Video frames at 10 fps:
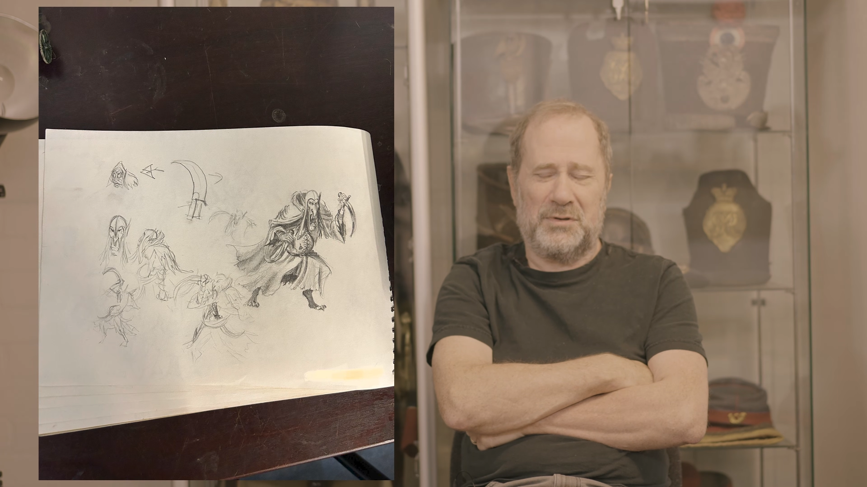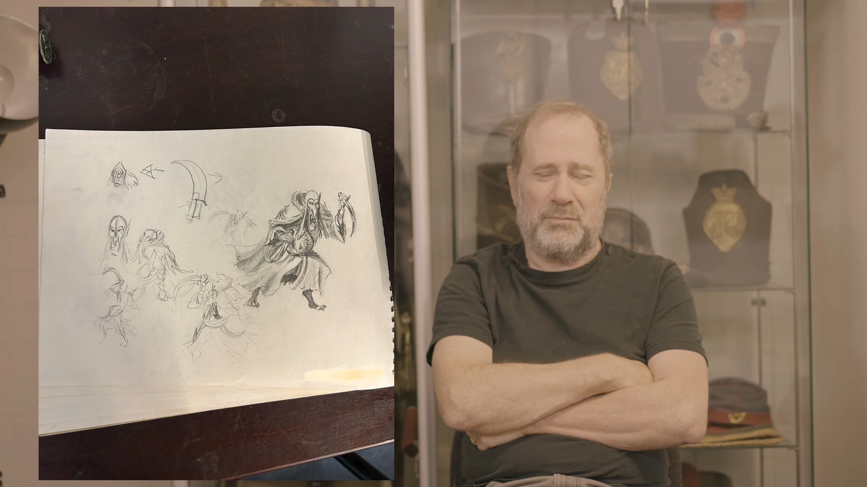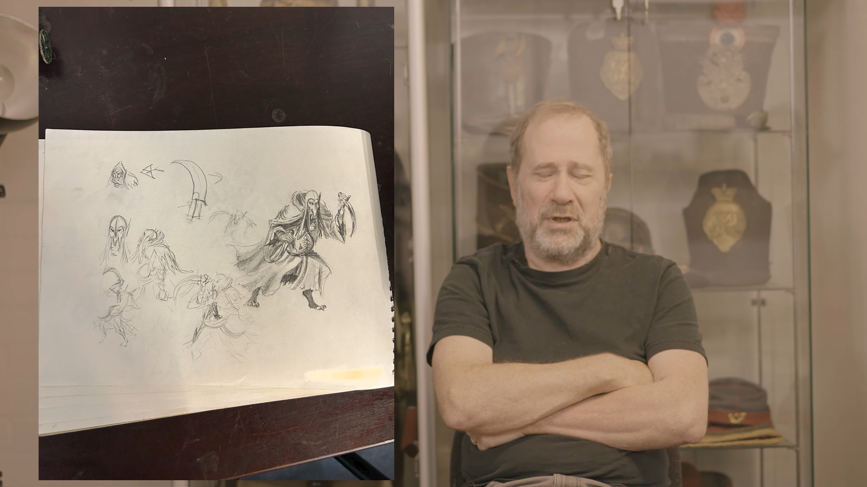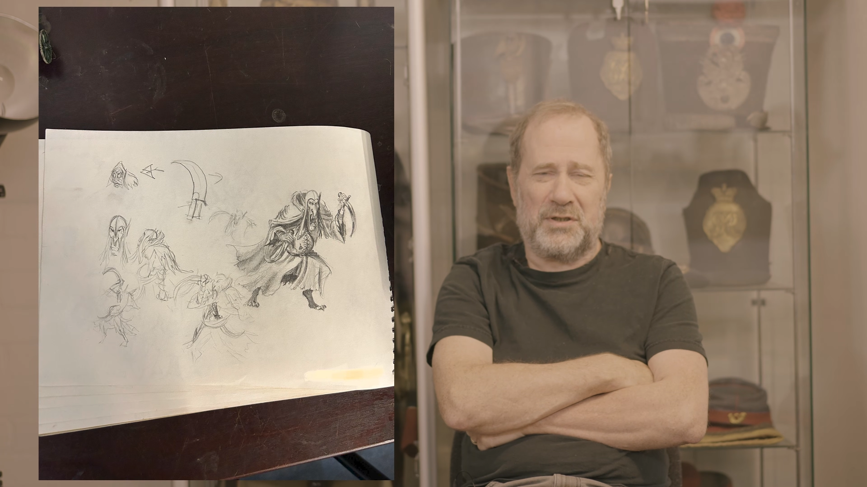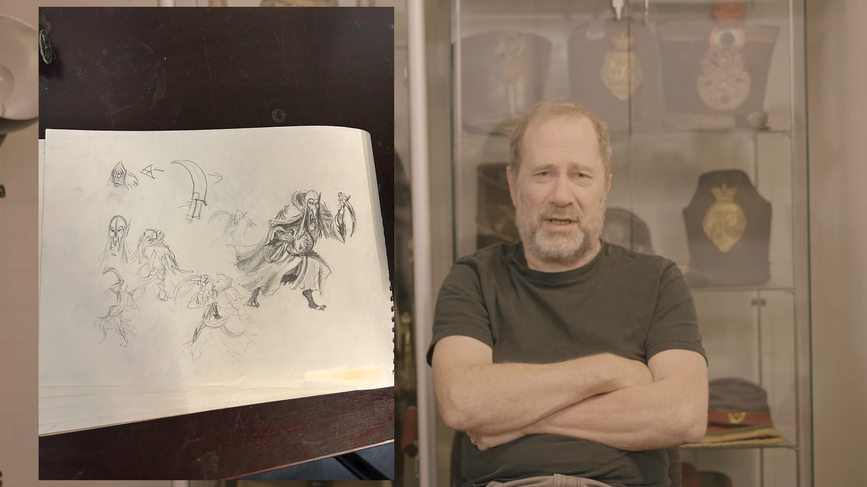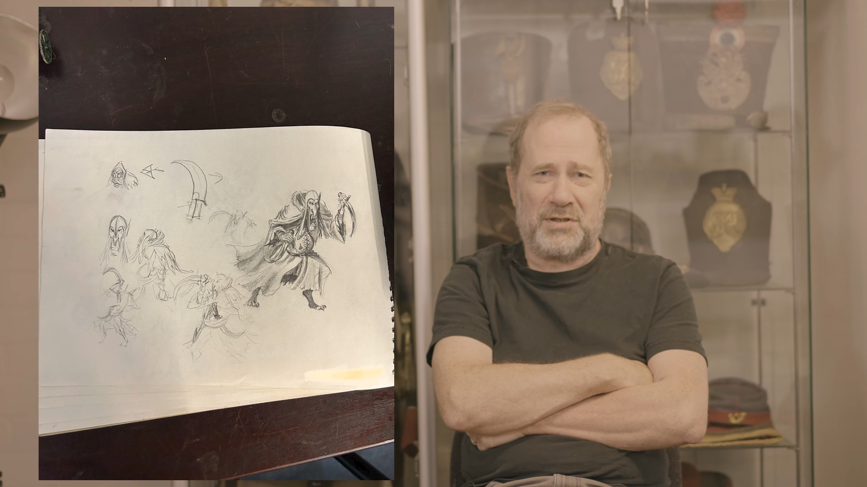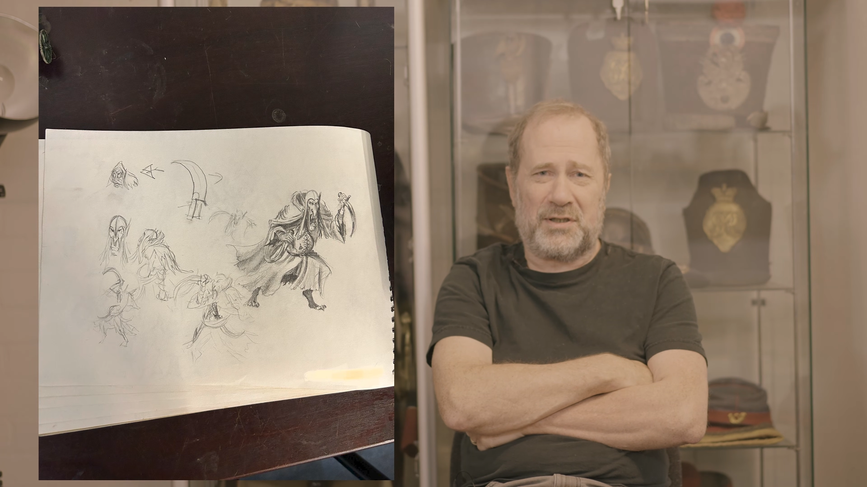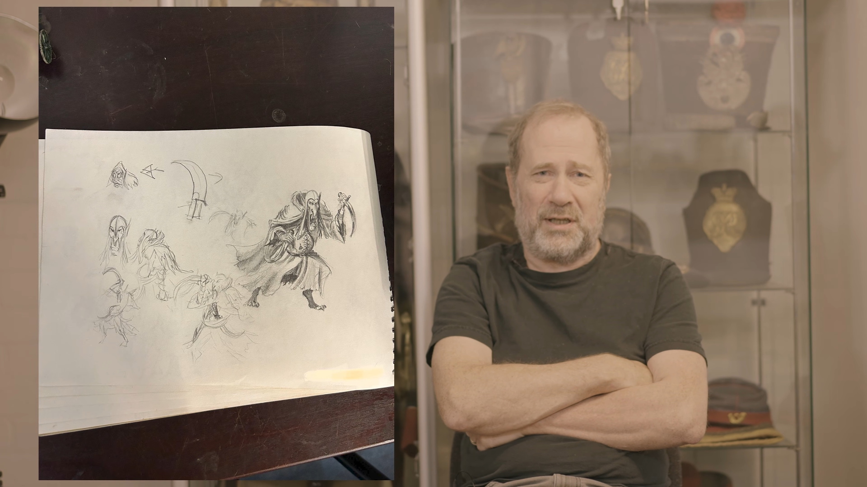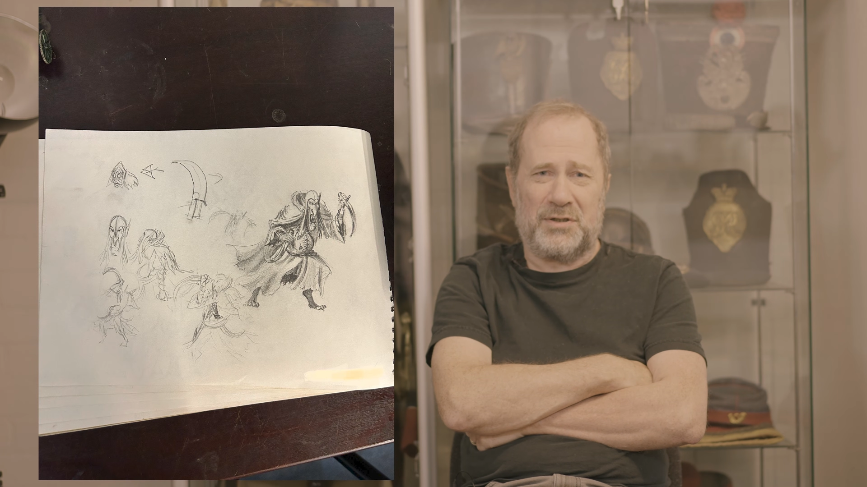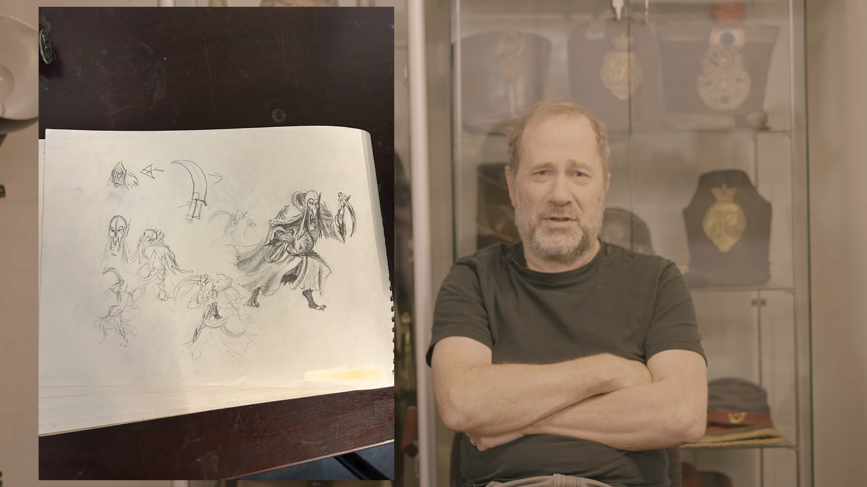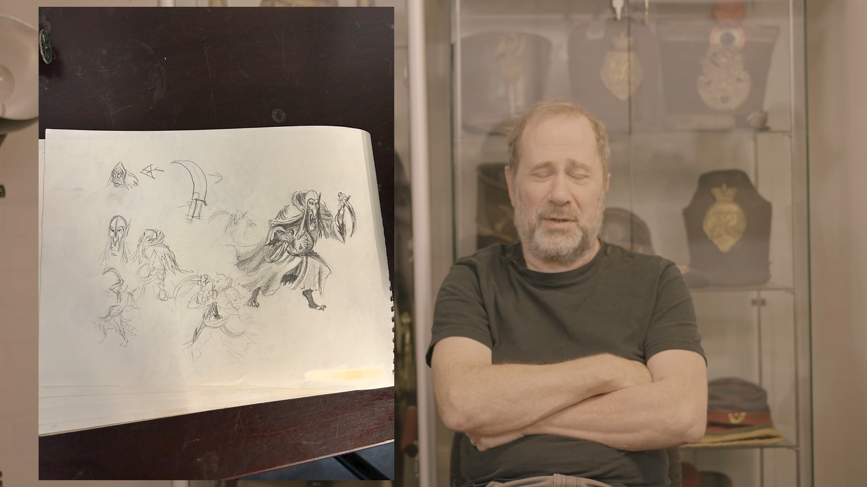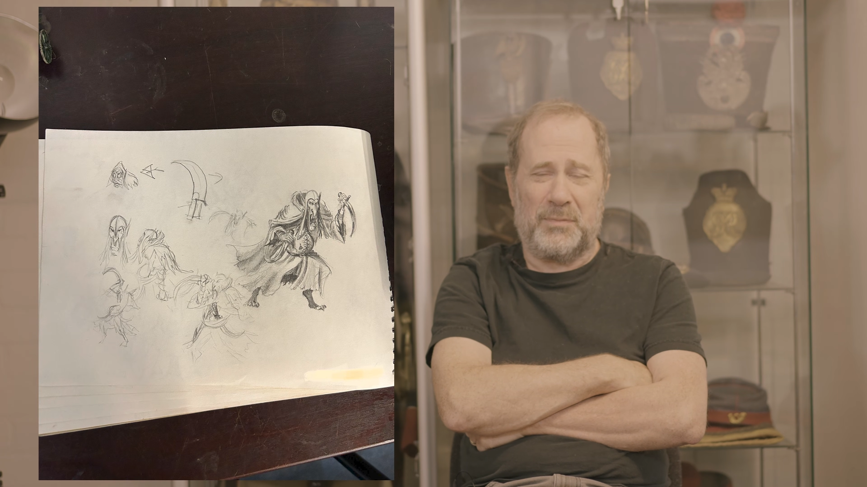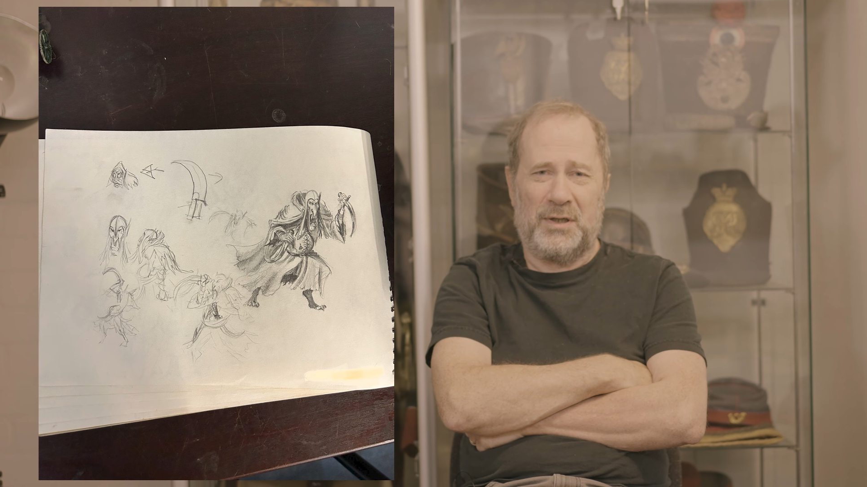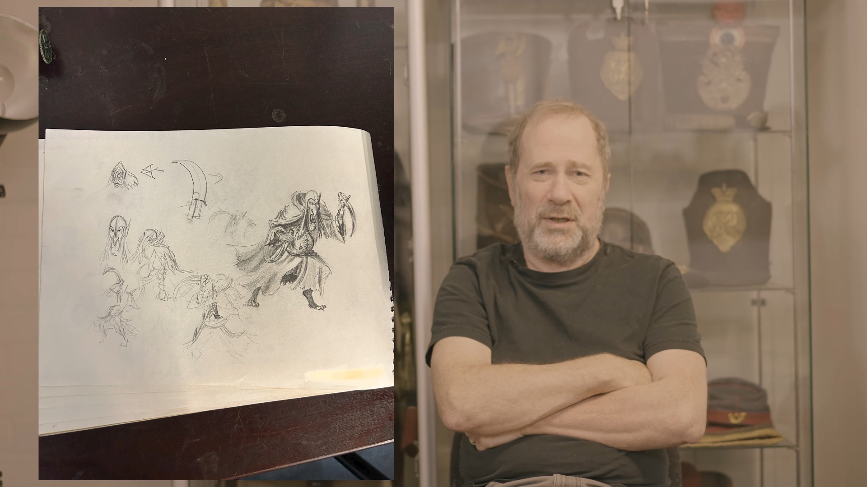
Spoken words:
my desk at the time.